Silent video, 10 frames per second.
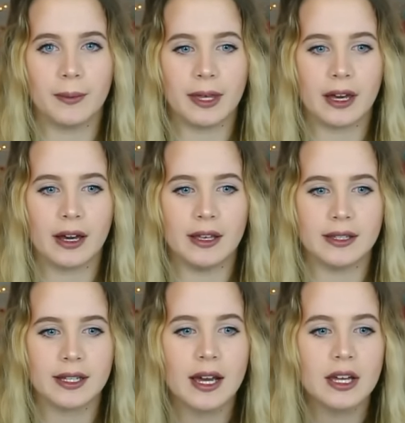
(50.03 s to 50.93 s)

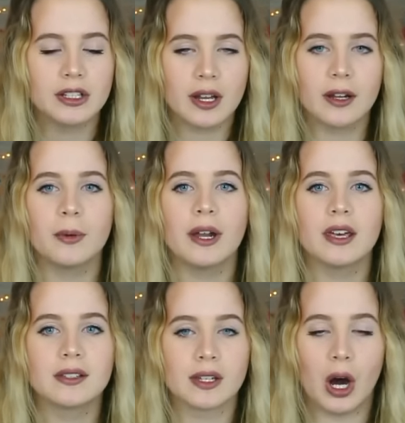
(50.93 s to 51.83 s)
because
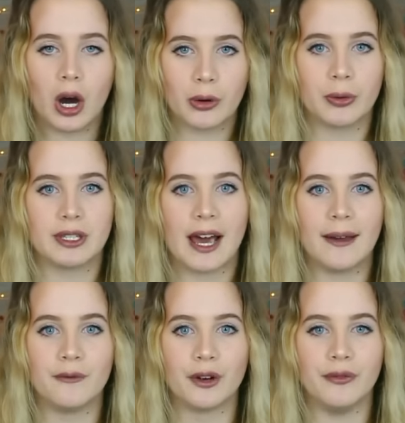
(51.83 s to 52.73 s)
January is an awkward
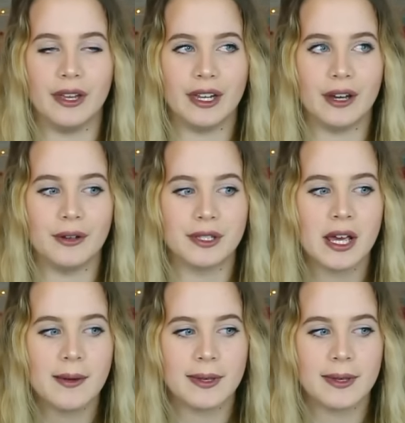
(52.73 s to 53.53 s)
time for videos